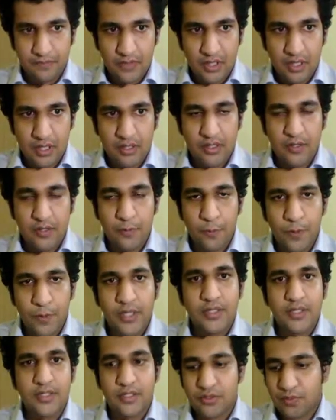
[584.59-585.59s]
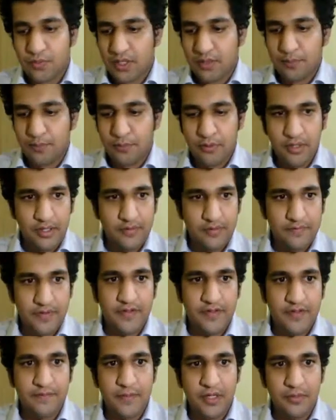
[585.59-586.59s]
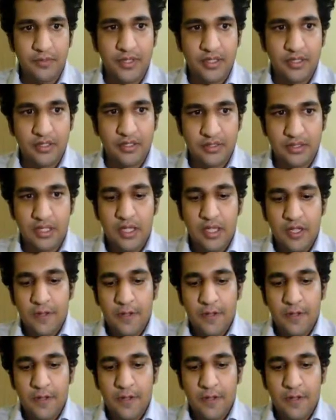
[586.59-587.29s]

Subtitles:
and in width it's 1.5 millimeters.